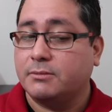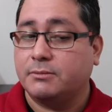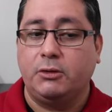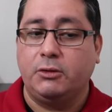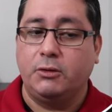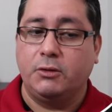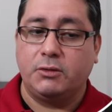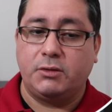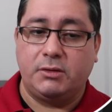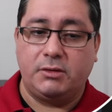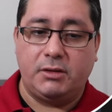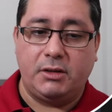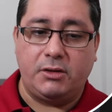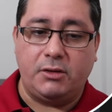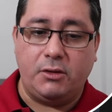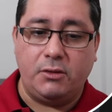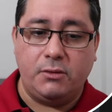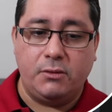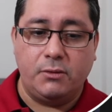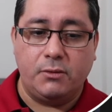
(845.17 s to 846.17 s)
Using the
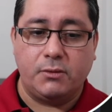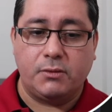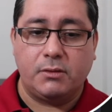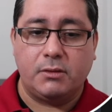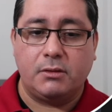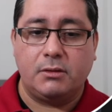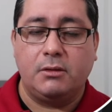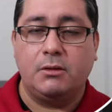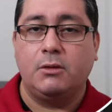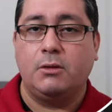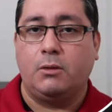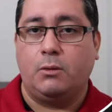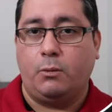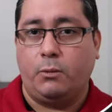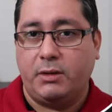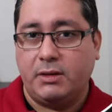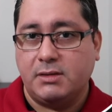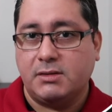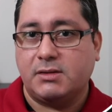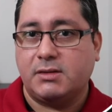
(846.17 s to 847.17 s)
new user,
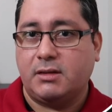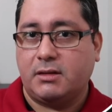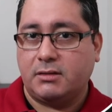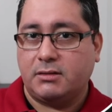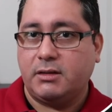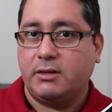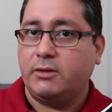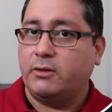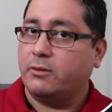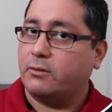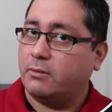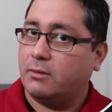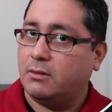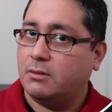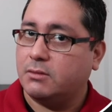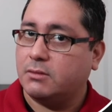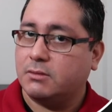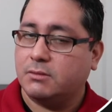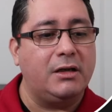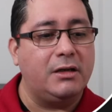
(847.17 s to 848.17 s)
we insert the new
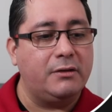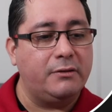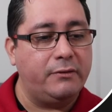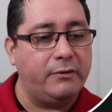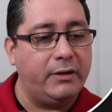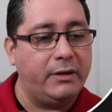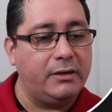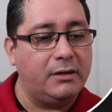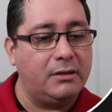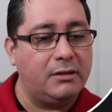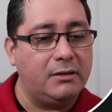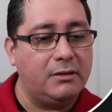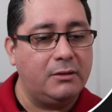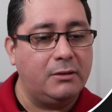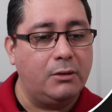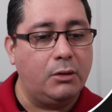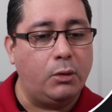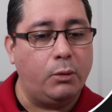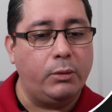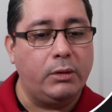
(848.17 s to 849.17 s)
roles, and finally
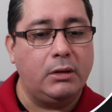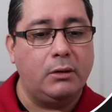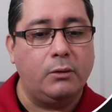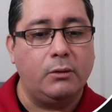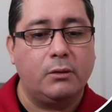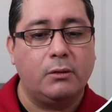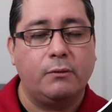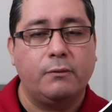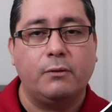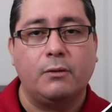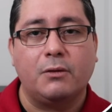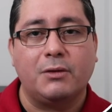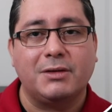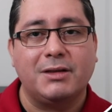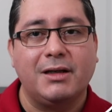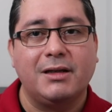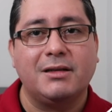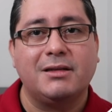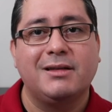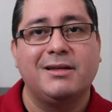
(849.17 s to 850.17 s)
we look for
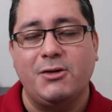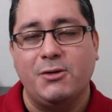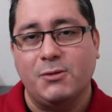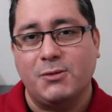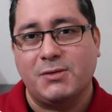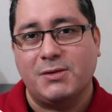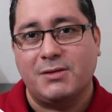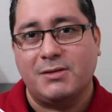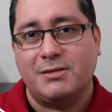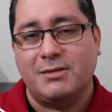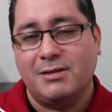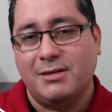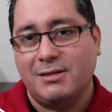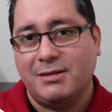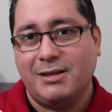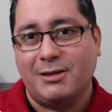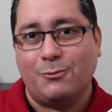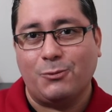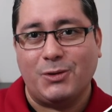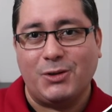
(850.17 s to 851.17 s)
that user
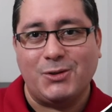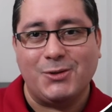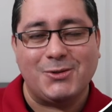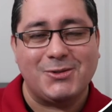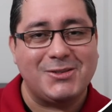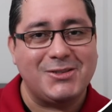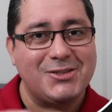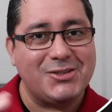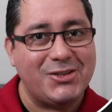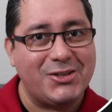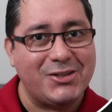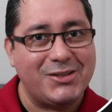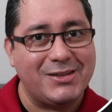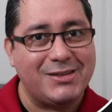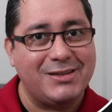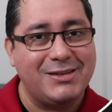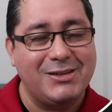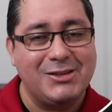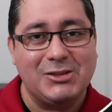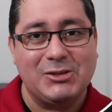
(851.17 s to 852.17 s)
that we just
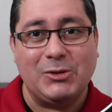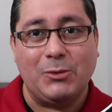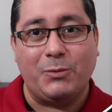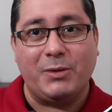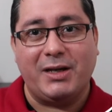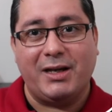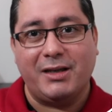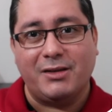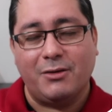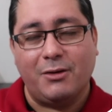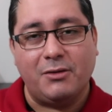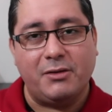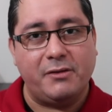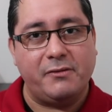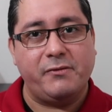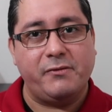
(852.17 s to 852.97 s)
inserted, so we get all the